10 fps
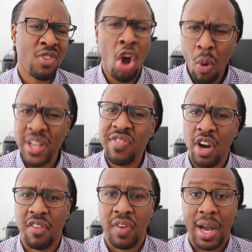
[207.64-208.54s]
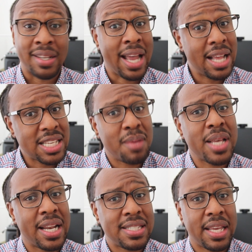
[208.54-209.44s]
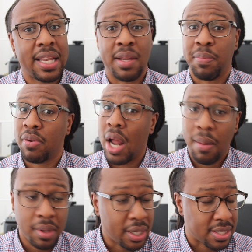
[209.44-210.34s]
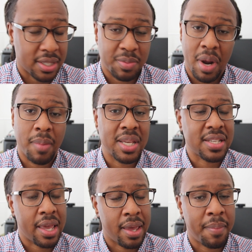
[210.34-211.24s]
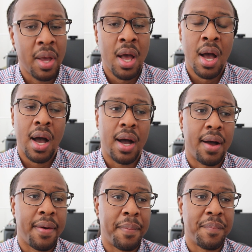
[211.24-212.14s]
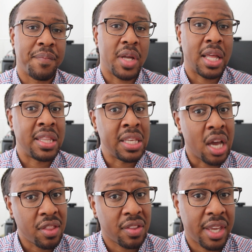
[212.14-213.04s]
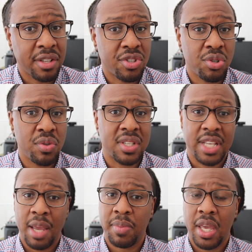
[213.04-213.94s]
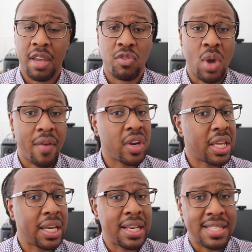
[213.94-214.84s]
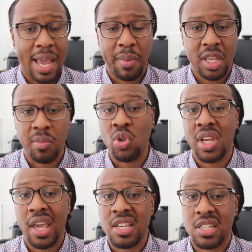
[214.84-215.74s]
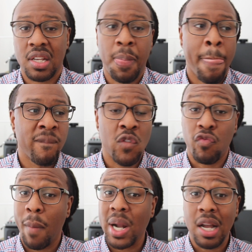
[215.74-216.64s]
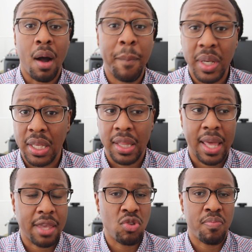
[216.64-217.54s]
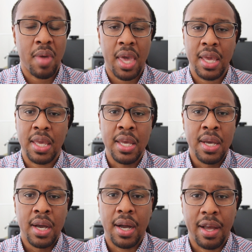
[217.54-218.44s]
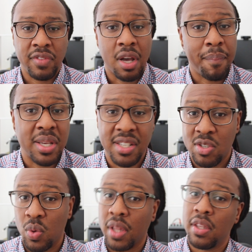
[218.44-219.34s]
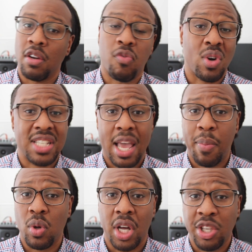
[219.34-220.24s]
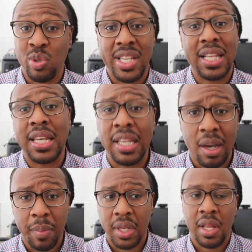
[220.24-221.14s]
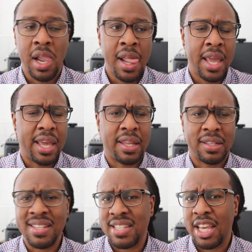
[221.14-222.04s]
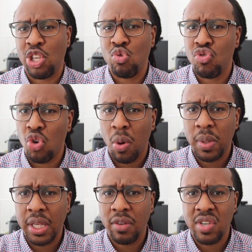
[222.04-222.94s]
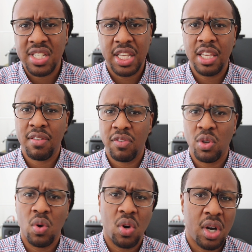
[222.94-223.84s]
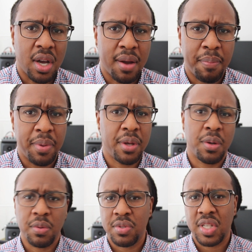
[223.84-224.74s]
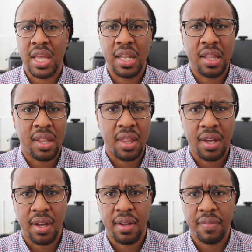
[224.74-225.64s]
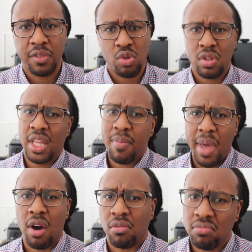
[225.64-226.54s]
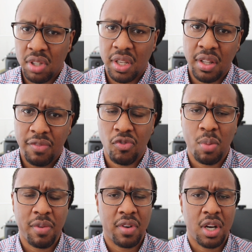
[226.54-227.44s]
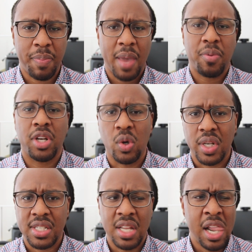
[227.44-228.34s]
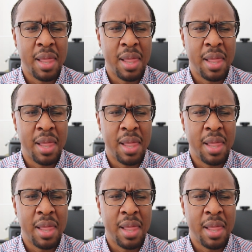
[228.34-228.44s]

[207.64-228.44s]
Always verify. 9 times out of 10, it probably isn't. It's probably a scam. The other thing too, the same thing, if you ever get any type of communication from a company that you may have done business with, for example, a utility company, and let's say you normally receive your bills in the mail, in the form of a paper notice.